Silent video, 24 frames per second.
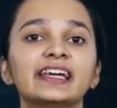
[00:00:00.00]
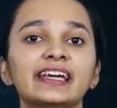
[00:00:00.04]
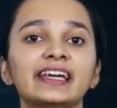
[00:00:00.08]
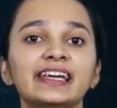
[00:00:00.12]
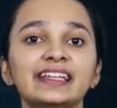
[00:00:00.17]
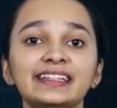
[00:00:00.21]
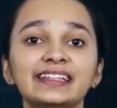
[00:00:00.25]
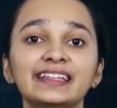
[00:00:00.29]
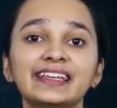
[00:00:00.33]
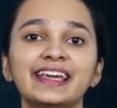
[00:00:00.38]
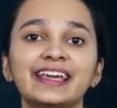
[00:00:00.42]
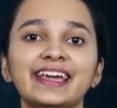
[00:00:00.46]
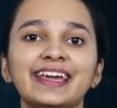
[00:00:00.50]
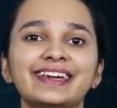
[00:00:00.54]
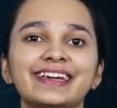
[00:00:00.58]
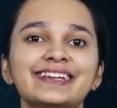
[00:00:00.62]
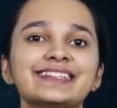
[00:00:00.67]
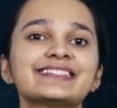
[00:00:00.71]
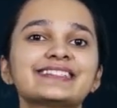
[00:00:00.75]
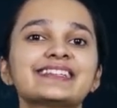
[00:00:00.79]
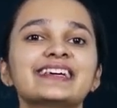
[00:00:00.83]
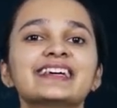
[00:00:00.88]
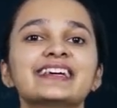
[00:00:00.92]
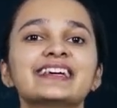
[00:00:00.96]
in
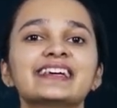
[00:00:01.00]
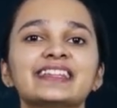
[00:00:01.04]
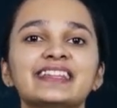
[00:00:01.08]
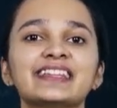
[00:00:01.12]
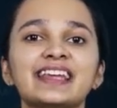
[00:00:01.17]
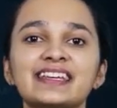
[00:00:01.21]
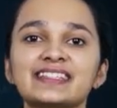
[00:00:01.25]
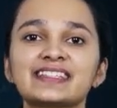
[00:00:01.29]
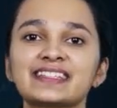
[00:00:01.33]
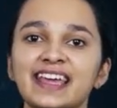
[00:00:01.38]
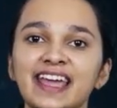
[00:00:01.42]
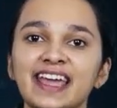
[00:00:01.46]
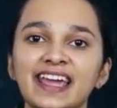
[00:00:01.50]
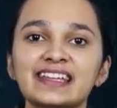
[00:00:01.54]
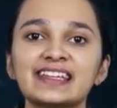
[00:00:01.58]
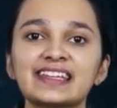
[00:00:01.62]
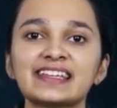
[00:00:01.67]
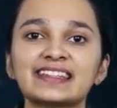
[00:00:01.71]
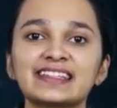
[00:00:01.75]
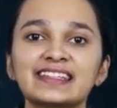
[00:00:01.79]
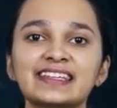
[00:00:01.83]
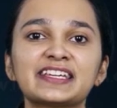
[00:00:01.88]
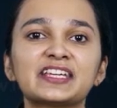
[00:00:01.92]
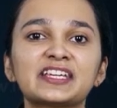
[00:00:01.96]
case there is
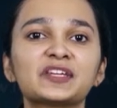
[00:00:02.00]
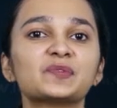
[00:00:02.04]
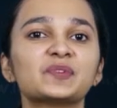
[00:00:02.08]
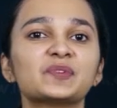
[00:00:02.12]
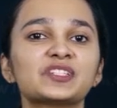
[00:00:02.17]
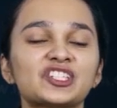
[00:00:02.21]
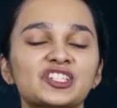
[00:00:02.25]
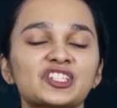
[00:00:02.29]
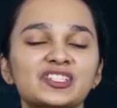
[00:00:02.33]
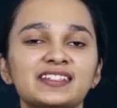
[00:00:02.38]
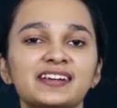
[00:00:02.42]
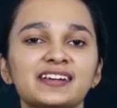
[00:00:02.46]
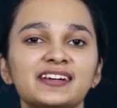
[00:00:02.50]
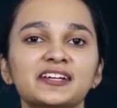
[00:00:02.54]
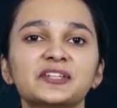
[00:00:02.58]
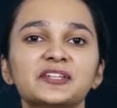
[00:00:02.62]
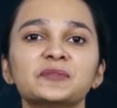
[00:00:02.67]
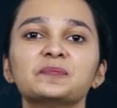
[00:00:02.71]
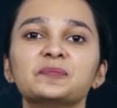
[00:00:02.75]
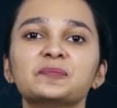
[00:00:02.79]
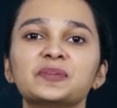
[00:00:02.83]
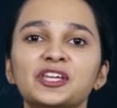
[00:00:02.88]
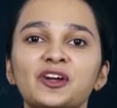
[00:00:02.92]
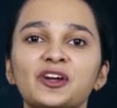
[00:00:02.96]
anything which is
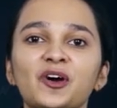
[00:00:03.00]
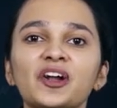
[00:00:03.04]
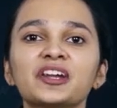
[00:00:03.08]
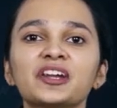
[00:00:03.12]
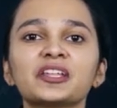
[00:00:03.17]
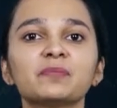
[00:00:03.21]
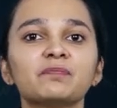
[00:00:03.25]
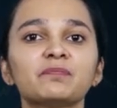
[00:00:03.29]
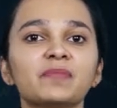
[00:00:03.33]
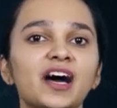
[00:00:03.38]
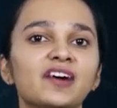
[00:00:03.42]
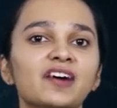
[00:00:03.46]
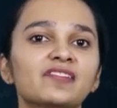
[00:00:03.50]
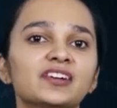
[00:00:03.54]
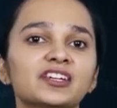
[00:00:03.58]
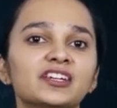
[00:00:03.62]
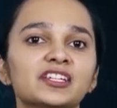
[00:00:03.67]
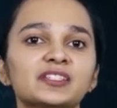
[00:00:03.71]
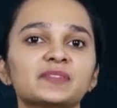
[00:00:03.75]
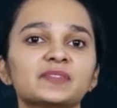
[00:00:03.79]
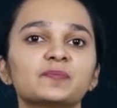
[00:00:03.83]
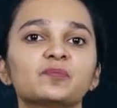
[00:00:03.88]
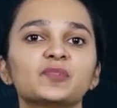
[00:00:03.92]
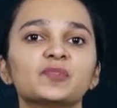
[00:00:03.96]
done beyond the
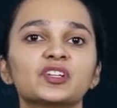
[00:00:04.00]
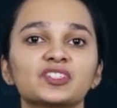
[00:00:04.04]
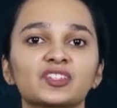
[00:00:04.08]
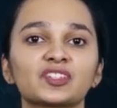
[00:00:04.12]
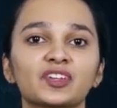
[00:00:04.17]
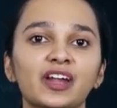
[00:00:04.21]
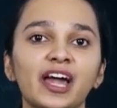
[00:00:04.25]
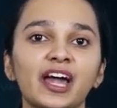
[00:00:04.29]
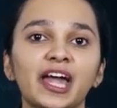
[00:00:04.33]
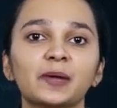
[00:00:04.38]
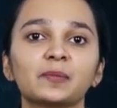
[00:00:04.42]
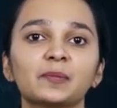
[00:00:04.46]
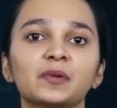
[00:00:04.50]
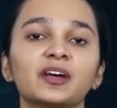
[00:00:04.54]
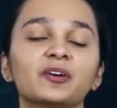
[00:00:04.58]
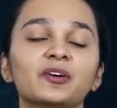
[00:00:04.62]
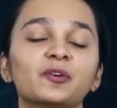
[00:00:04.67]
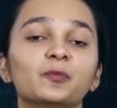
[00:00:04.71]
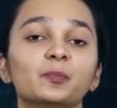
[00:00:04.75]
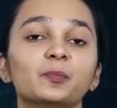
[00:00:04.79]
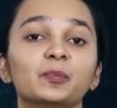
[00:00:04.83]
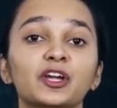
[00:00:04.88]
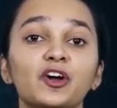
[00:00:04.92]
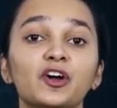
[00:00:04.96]
powers prescribed
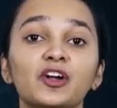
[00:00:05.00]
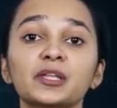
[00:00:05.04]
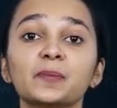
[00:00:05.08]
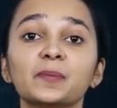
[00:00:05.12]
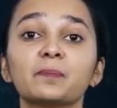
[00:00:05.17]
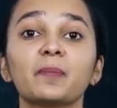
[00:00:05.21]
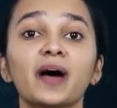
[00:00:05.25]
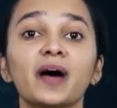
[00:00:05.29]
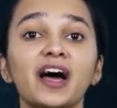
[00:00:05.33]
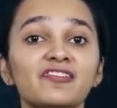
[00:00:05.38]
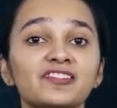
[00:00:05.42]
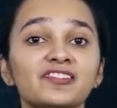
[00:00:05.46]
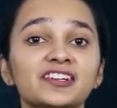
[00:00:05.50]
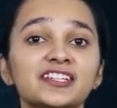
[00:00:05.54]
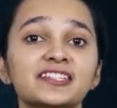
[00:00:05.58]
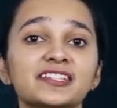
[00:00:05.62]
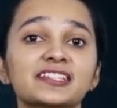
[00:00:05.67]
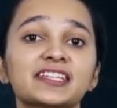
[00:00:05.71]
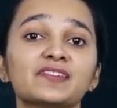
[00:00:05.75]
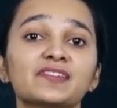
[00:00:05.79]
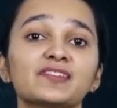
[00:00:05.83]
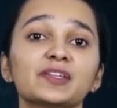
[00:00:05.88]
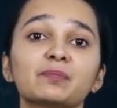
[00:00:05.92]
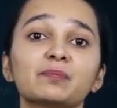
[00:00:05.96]
beyond the
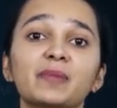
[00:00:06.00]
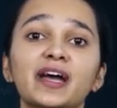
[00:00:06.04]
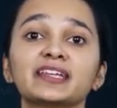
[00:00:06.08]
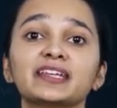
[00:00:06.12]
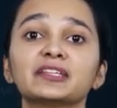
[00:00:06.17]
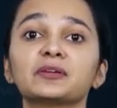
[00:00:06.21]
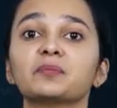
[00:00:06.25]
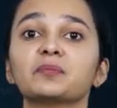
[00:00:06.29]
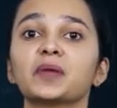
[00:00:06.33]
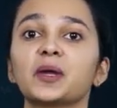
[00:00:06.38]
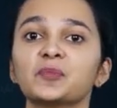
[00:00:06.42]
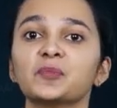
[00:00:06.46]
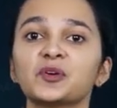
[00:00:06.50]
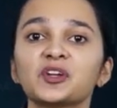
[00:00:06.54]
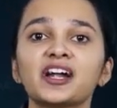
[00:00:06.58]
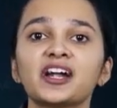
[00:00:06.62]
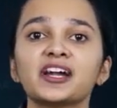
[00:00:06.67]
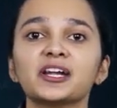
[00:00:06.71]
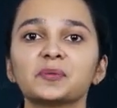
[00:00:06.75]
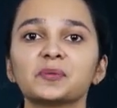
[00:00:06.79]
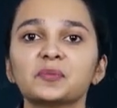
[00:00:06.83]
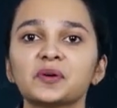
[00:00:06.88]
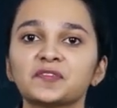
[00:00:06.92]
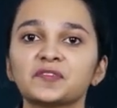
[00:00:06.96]
powers given by the
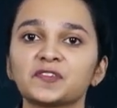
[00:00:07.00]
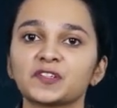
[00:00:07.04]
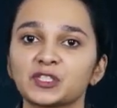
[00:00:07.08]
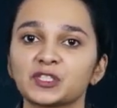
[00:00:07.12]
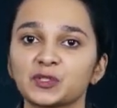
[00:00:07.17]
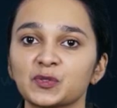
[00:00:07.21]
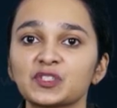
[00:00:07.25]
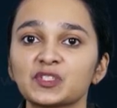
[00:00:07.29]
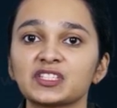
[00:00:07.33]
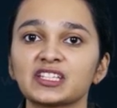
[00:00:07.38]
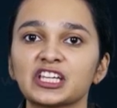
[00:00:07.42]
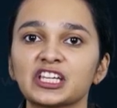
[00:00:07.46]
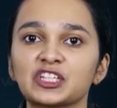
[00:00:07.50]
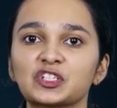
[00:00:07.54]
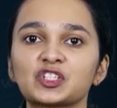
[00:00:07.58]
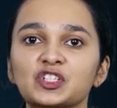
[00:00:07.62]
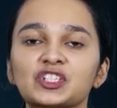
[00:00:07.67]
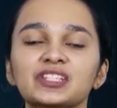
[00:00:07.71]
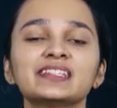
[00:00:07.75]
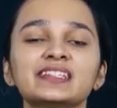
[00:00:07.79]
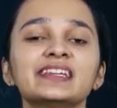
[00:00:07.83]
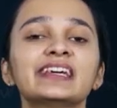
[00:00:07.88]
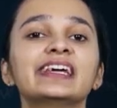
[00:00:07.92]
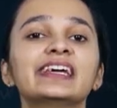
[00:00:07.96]
memorandum of
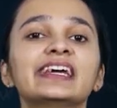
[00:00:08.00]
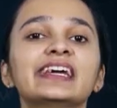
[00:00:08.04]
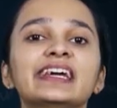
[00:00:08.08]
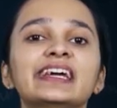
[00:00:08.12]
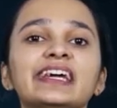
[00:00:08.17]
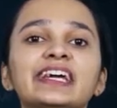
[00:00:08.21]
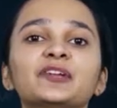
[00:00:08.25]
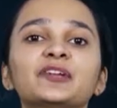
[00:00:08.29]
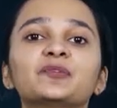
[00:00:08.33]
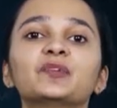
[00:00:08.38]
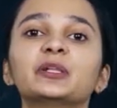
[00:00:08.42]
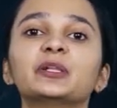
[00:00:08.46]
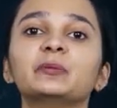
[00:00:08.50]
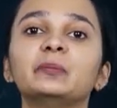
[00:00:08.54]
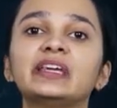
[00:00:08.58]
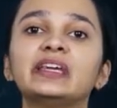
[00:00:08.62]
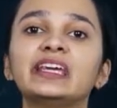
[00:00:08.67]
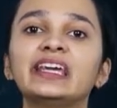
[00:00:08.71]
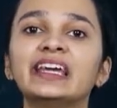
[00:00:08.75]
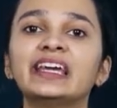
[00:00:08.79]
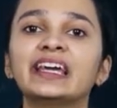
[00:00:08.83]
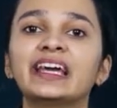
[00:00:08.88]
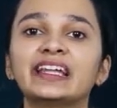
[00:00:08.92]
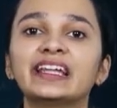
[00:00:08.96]
association it will
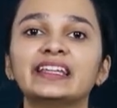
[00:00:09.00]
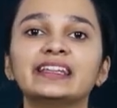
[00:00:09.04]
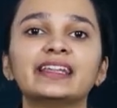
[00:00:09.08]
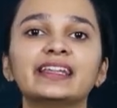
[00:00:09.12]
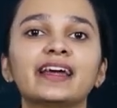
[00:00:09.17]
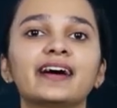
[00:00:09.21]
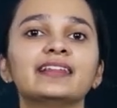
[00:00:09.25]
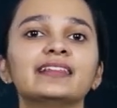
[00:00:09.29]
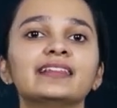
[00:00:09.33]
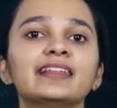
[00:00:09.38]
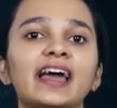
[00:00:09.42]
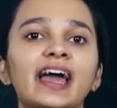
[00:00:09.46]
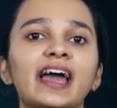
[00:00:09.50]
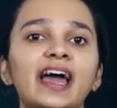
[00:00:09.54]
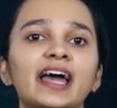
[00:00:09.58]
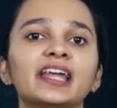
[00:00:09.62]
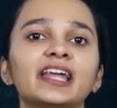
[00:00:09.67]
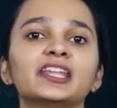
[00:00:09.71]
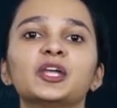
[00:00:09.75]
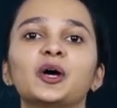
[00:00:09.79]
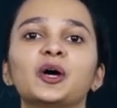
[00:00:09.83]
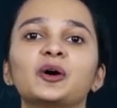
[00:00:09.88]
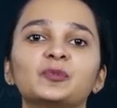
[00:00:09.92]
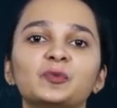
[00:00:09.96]
be null
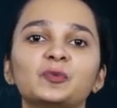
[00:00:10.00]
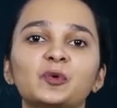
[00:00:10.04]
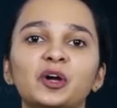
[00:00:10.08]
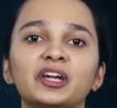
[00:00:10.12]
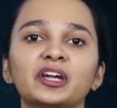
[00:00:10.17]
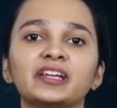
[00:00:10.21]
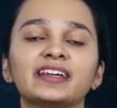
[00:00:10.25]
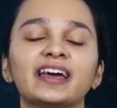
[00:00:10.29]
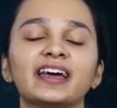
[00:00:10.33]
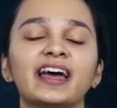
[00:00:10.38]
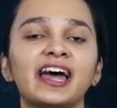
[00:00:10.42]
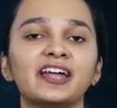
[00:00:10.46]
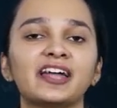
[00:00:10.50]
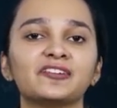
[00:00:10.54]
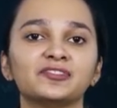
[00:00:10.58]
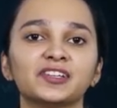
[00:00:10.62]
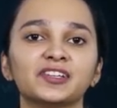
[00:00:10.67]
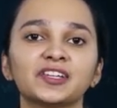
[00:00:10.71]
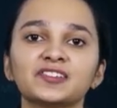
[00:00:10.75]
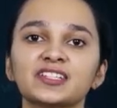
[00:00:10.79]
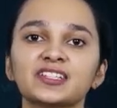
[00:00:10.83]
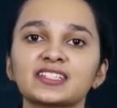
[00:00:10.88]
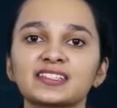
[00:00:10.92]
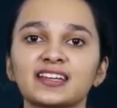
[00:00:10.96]
and void and
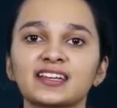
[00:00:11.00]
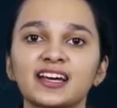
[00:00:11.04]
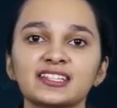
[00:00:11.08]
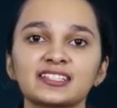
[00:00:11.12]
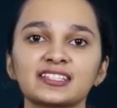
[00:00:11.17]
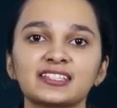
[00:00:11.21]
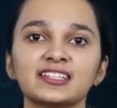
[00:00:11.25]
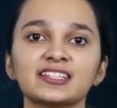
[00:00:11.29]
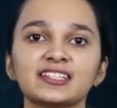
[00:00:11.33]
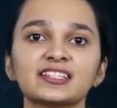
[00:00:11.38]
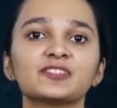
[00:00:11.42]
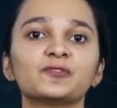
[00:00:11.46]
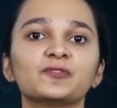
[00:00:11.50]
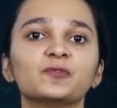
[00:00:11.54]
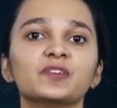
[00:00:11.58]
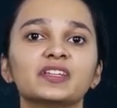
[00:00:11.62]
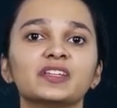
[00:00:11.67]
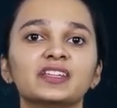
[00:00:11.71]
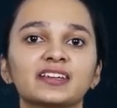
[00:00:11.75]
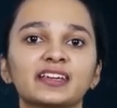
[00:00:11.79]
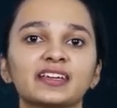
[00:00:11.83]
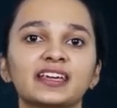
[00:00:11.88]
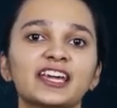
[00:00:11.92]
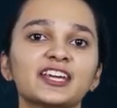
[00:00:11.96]
we have discussed this
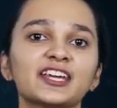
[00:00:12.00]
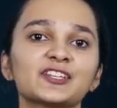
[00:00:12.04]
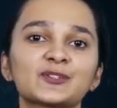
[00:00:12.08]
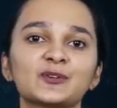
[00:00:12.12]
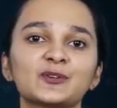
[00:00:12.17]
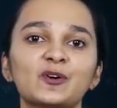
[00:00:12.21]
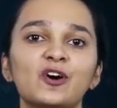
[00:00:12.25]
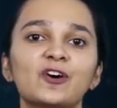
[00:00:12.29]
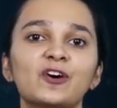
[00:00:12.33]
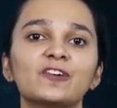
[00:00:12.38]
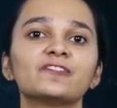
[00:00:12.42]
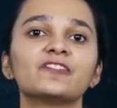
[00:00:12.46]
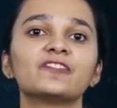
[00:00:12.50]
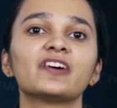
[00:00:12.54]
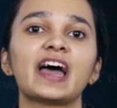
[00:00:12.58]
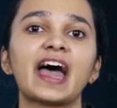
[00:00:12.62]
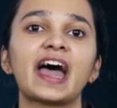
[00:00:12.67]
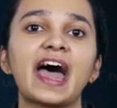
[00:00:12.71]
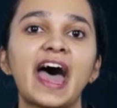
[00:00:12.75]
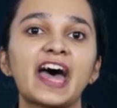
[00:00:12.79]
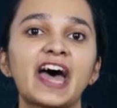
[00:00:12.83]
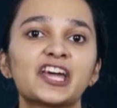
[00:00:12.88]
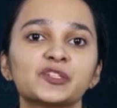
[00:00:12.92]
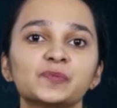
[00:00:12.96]
with the case of
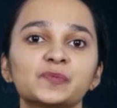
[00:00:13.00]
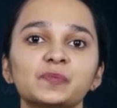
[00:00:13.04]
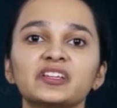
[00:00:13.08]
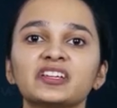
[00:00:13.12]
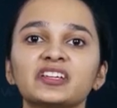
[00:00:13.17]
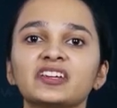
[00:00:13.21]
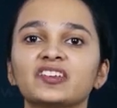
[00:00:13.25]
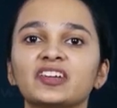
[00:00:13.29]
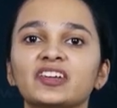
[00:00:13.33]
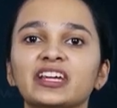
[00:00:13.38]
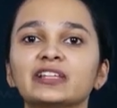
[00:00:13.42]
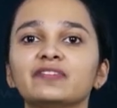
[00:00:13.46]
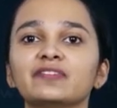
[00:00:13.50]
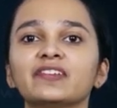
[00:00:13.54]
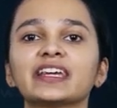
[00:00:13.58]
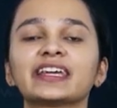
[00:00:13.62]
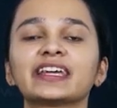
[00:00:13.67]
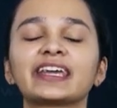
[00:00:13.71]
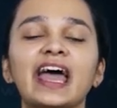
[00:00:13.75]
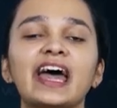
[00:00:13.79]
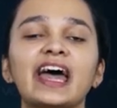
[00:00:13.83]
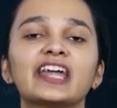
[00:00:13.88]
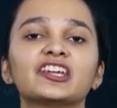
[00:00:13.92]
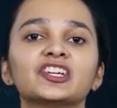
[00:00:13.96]
Ashbury
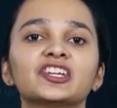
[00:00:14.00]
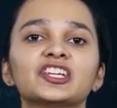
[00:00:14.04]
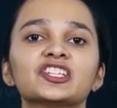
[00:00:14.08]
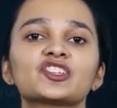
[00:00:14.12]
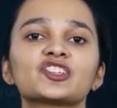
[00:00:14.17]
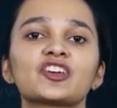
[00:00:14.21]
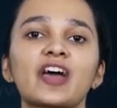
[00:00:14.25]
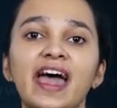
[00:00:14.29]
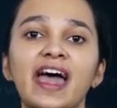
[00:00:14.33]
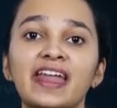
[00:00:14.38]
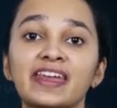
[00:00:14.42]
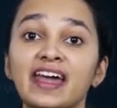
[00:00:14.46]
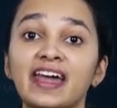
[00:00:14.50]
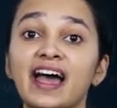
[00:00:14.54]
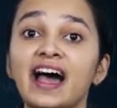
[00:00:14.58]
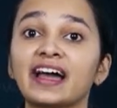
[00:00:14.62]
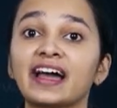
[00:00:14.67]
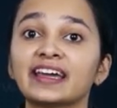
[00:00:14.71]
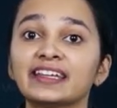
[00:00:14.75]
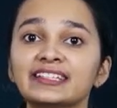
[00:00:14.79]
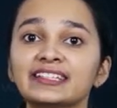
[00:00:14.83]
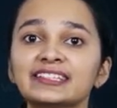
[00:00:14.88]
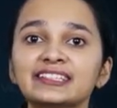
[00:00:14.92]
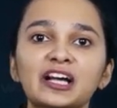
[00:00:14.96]
Railway Carriage and
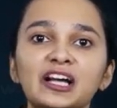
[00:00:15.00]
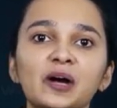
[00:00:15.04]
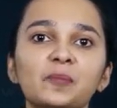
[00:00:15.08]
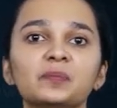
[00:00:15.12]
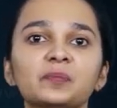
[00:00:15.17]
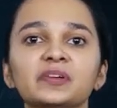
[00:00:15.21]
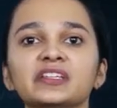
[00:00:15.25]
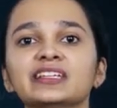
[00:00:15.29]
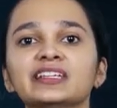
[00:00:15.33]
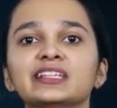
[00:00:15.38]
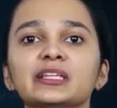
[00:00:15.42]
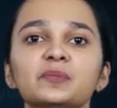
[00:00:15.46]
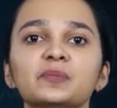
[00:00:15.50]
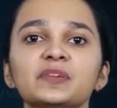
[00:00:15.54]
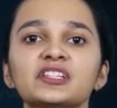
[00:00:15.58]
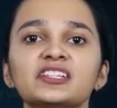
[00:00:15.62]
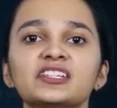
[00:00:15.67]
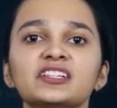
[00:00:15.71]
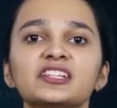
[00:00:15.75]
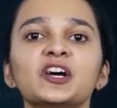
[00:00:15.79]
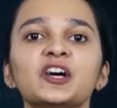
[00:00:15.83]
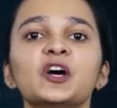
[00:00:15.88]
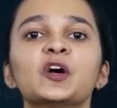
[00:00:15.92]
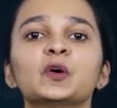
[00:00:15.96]
Iron Company
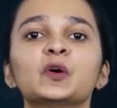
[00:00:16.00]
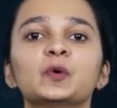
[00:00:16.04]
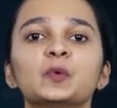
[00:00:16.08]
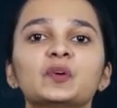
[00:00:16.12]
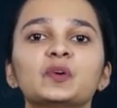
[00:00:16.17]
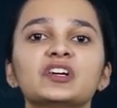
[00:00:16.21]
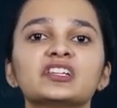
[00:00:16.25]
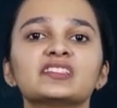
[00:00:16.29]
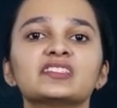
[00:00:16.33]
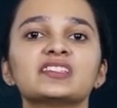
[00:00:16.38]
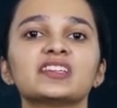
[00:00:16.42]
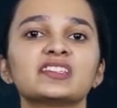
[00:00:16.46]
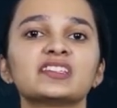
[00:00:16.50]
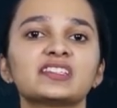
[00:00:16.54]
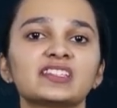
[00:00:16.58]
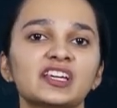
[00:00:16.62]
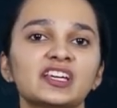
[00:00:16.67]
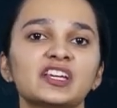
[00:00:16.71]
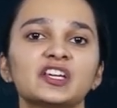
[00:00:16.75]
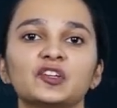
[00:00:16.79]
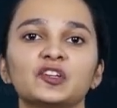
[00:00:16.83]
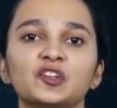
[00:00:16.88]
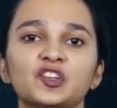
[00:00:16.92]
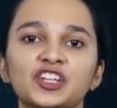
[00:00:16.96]
Limited versus
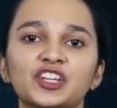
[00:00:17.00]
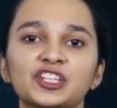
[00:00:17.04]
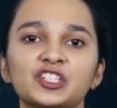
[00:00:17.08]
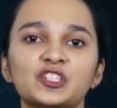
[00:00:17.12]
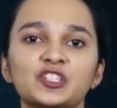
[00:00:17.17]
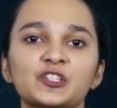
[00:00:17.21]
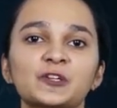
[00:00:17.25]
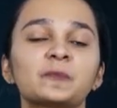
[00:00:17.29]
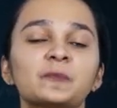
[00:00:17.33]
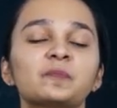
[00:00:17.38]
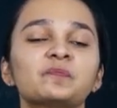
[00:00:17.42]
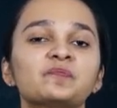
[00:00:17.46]
Riche.